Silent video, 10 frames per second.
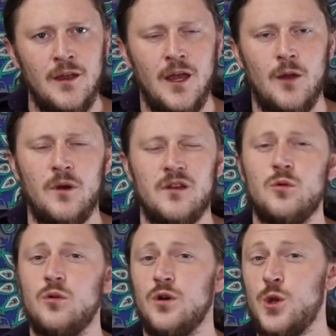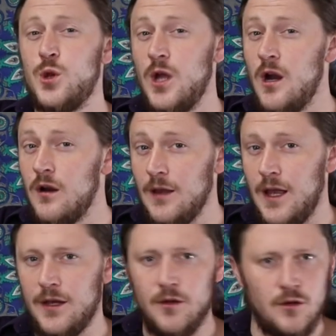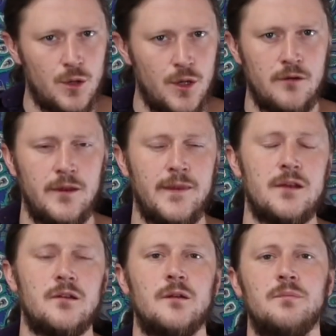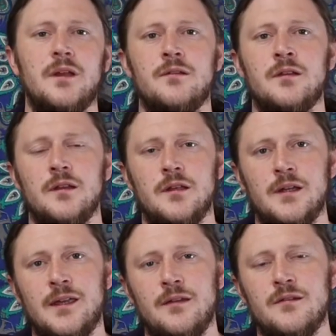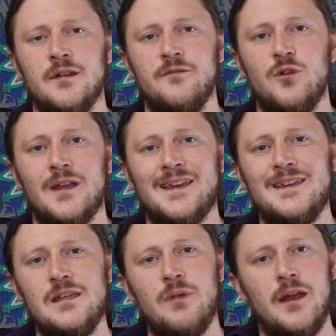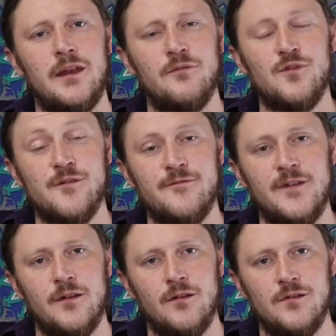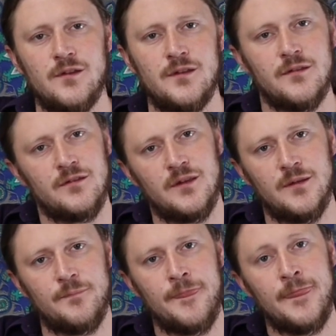And when chords share a lot of notes, generally that's a good place to look and see if you can keep any of your fingers the same.